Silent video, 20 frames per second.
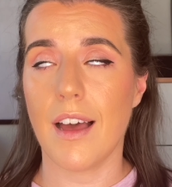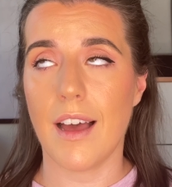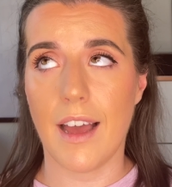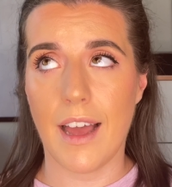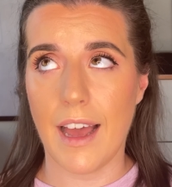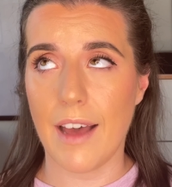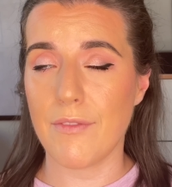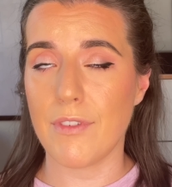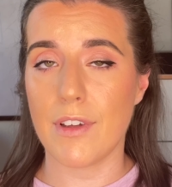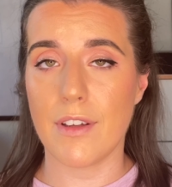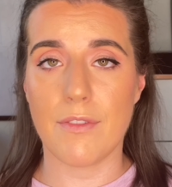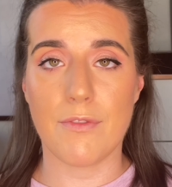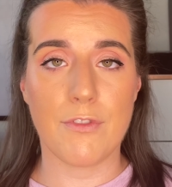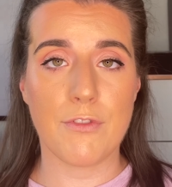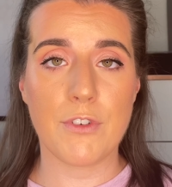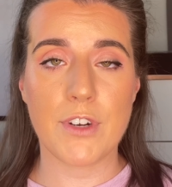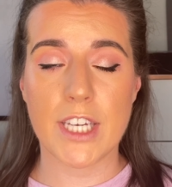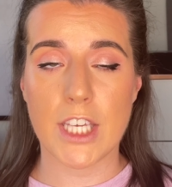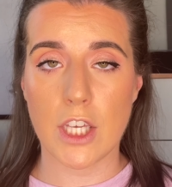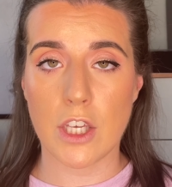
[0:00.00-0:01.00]
I have a
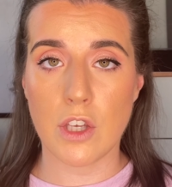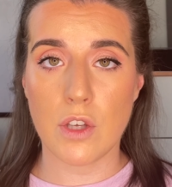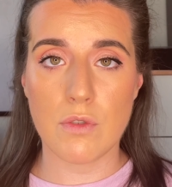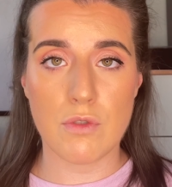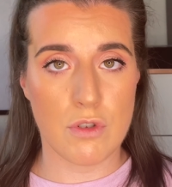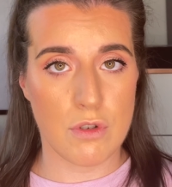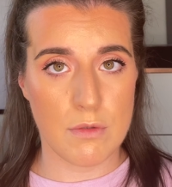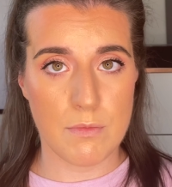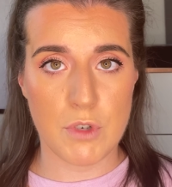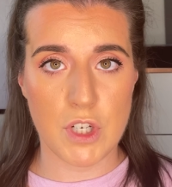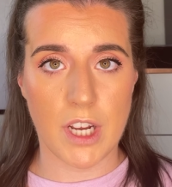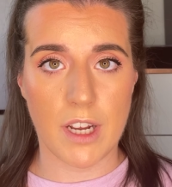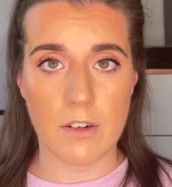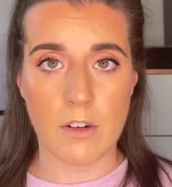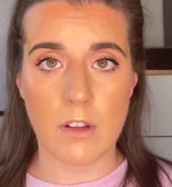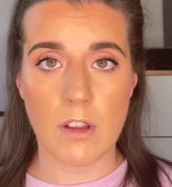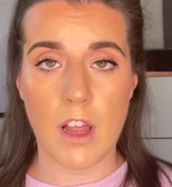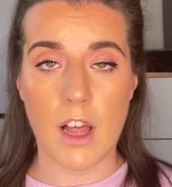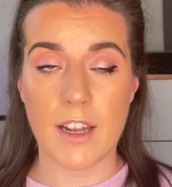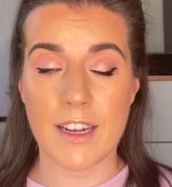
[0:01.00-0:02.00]
freaking YouTube
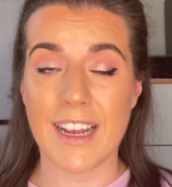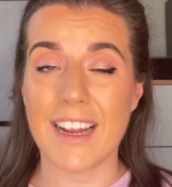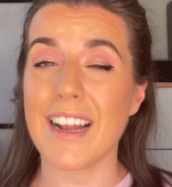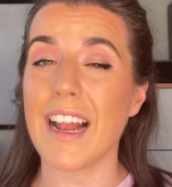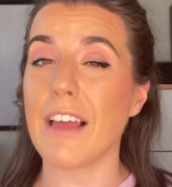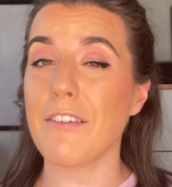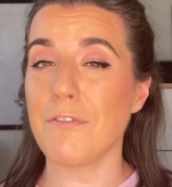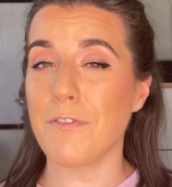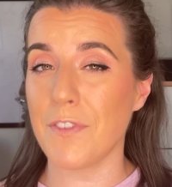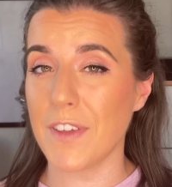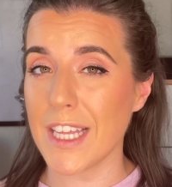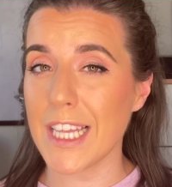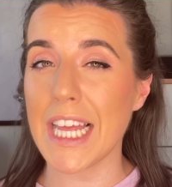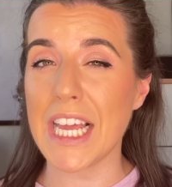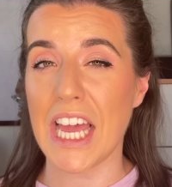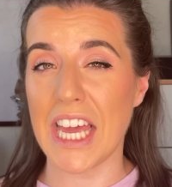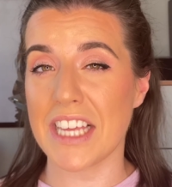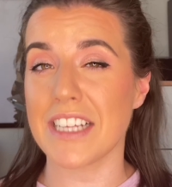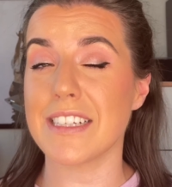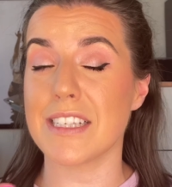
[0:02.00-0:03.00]
channel on it. I feel
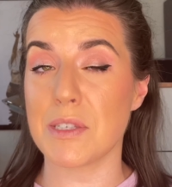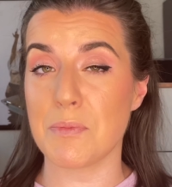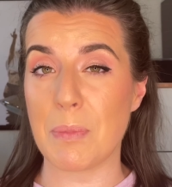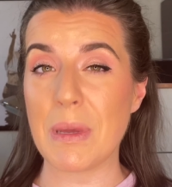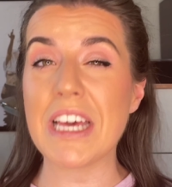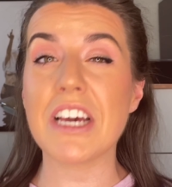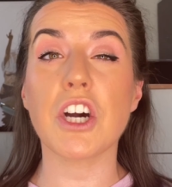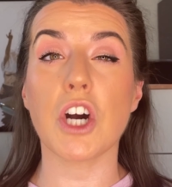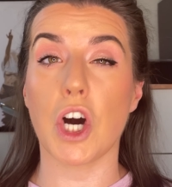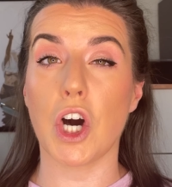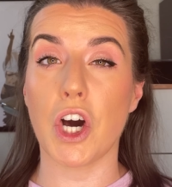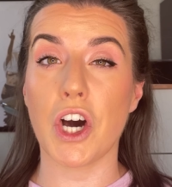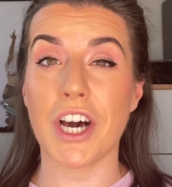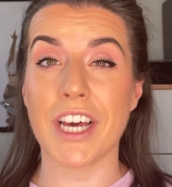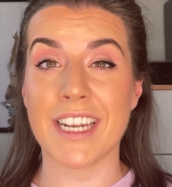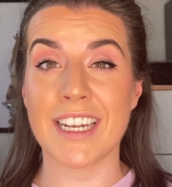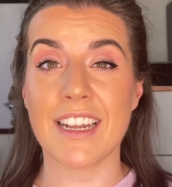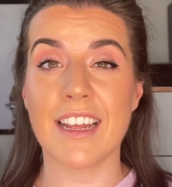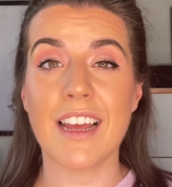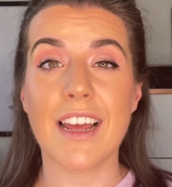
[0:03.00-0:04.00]
like I can speak
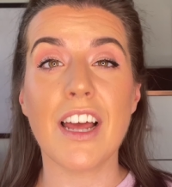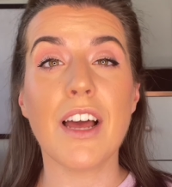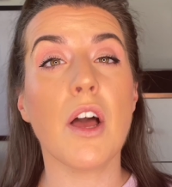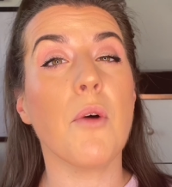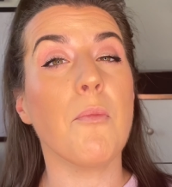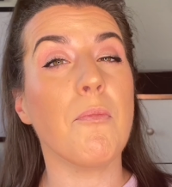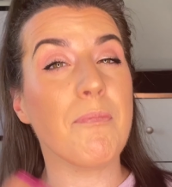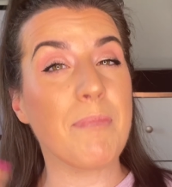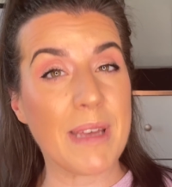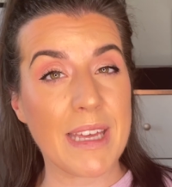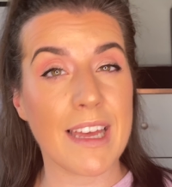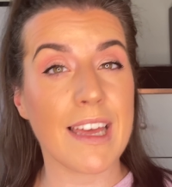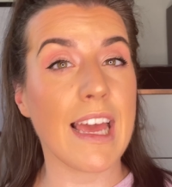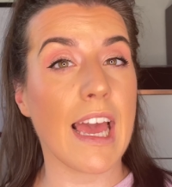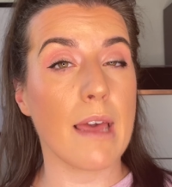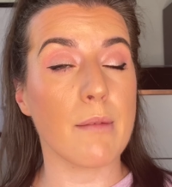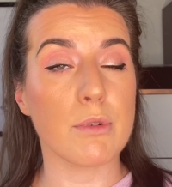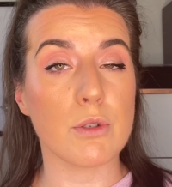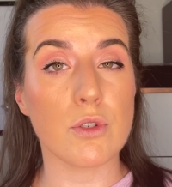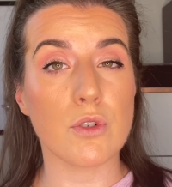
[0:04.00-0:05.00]
on being
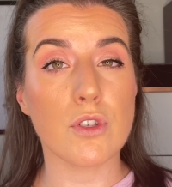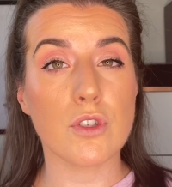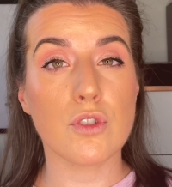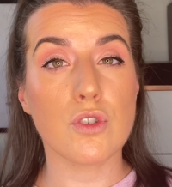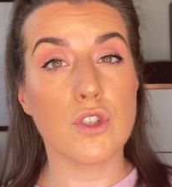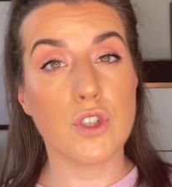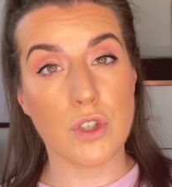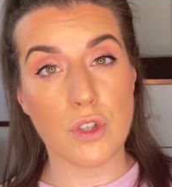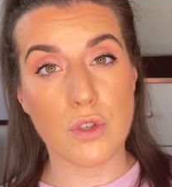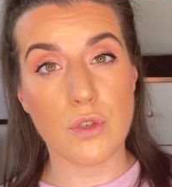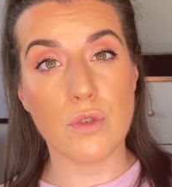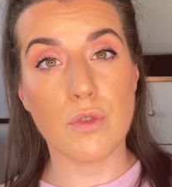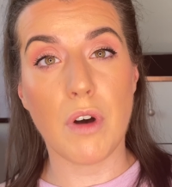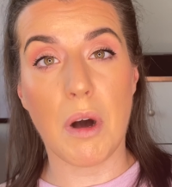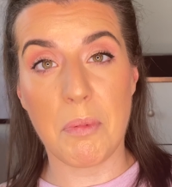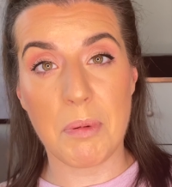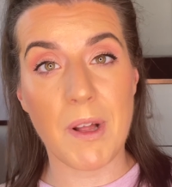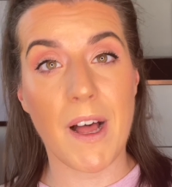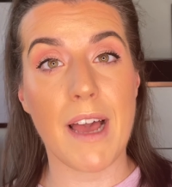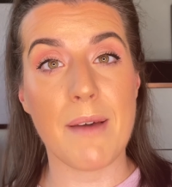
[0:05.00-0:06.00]
able to
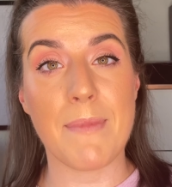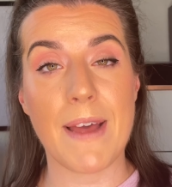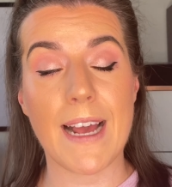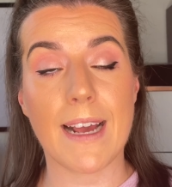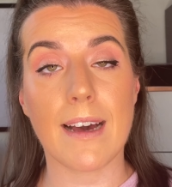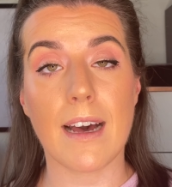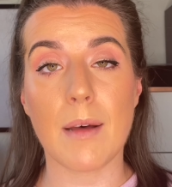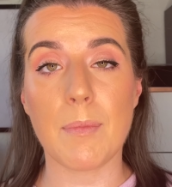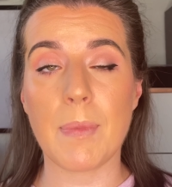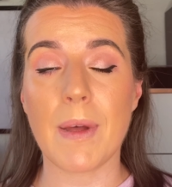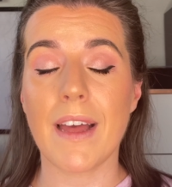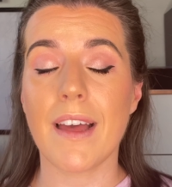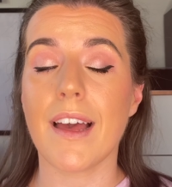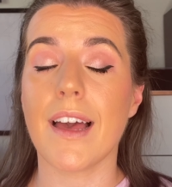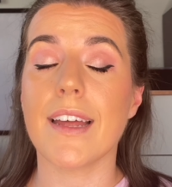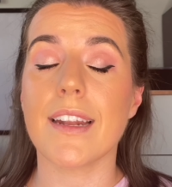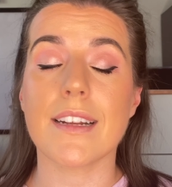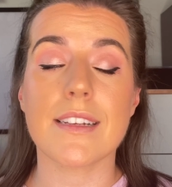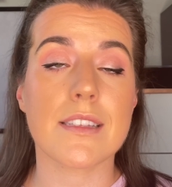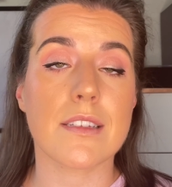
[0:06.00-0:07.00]
apply makeup
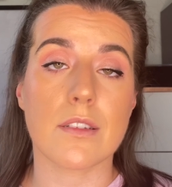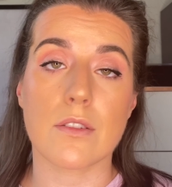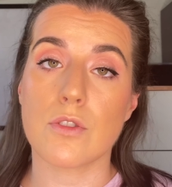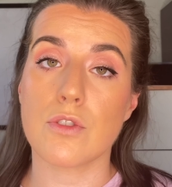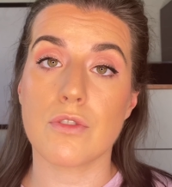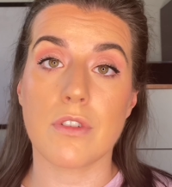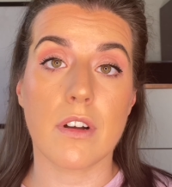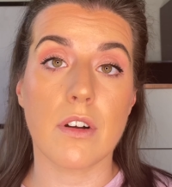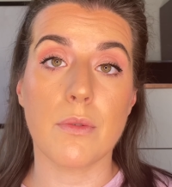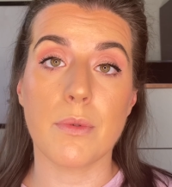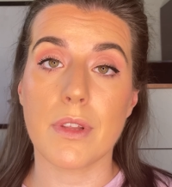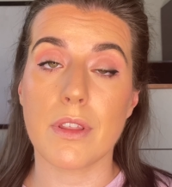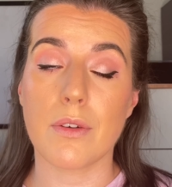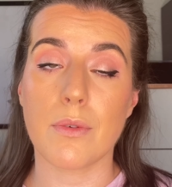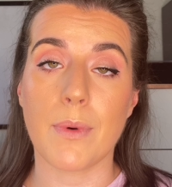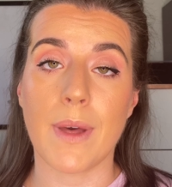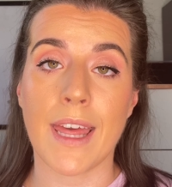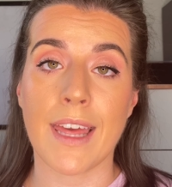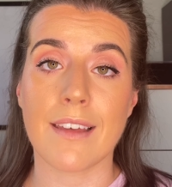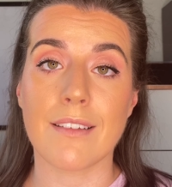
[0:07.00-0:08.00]
and I still struggle with a
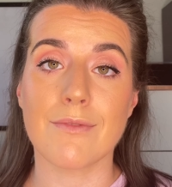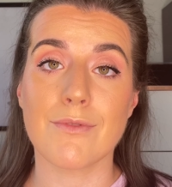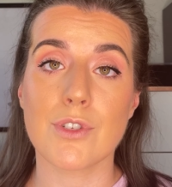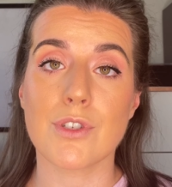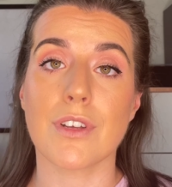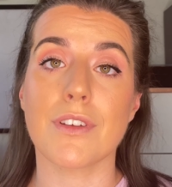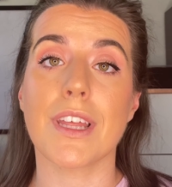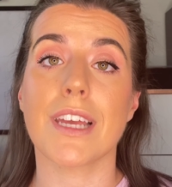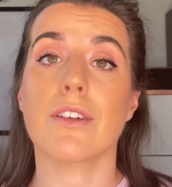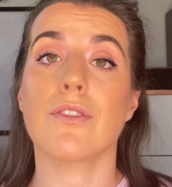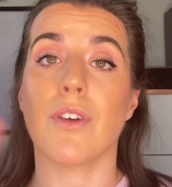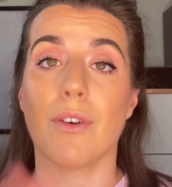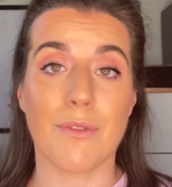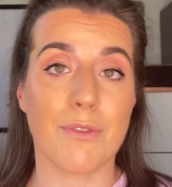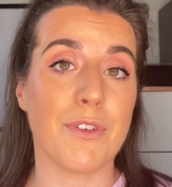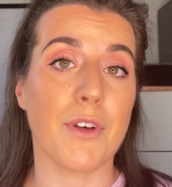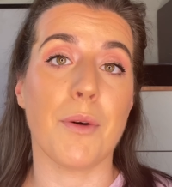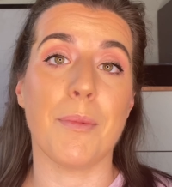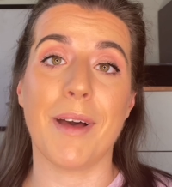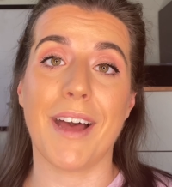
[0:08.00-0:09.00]
wing. So like, don't
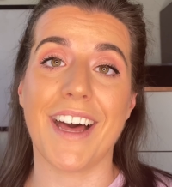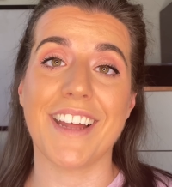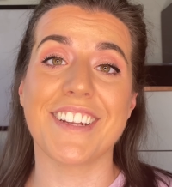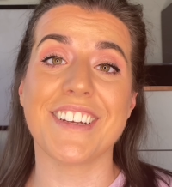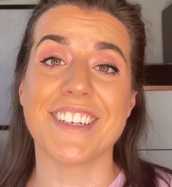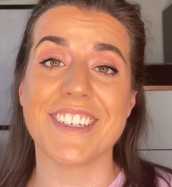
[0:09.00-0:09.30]
feel bad.